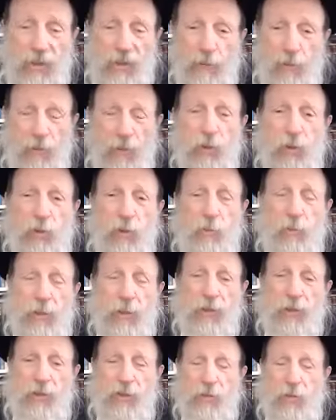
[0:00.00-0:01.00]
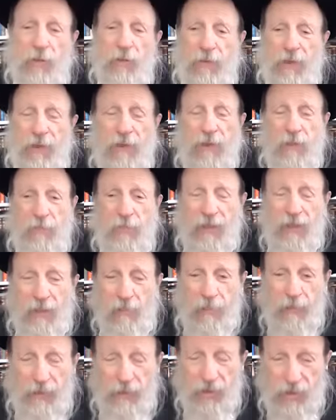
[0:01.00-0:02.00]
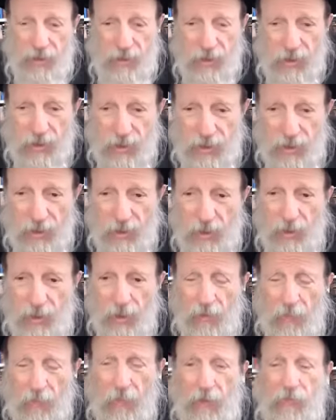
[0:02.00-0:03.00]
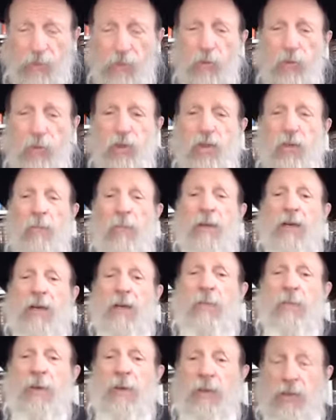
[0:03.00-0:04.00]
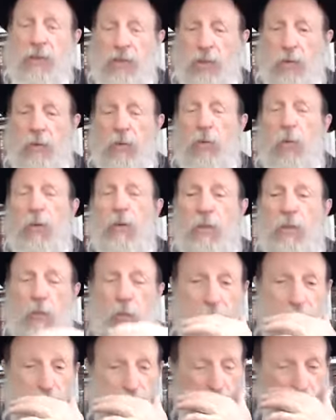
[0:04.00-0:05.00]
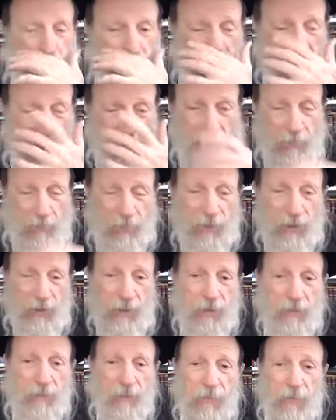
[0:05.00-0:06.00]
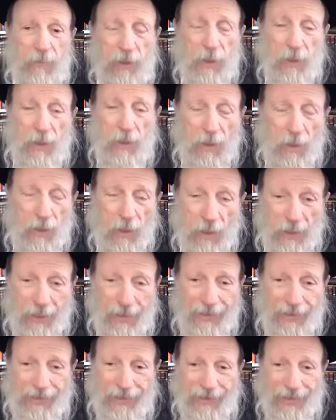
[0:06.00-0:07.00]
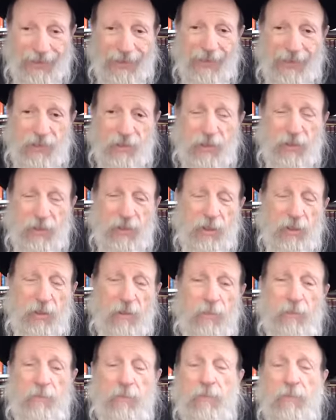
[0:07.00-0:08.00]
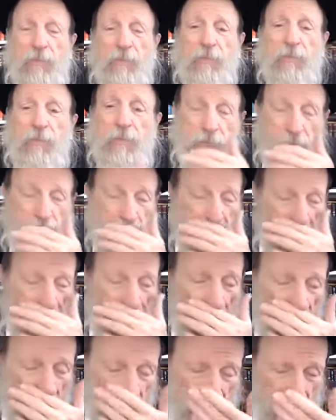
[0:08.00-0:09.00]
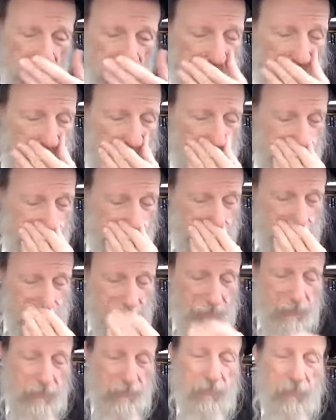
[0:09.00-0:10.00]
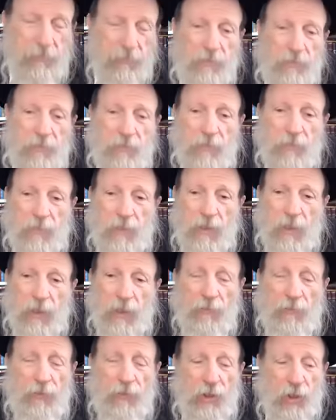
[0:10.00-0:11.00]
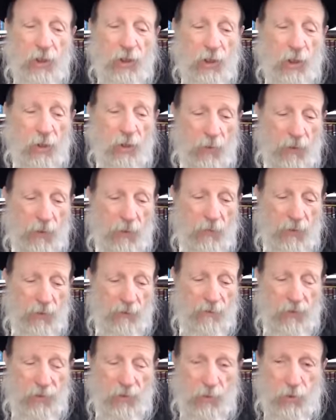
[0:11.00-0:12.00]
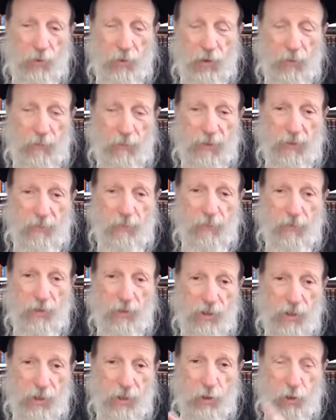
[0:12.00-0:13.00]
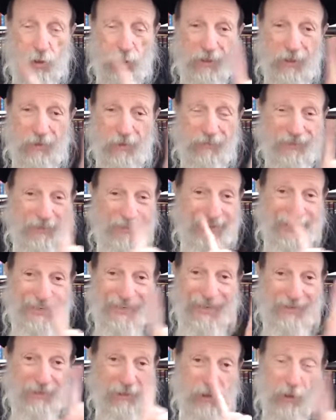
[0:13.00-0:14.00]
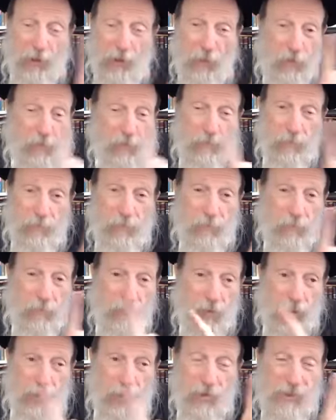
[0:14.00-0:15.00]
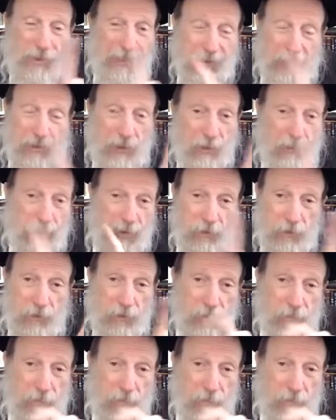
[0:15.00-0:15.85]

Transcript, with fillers: were the two brothers, Reb Elimelech Milizinsk, Reb Zusha Manipoli. So he went to Reb Zusha Manipoli, and he asked him um, if he should go. And Reb Zusha Manipoli said, "You should definitely not go. It's not going to be good."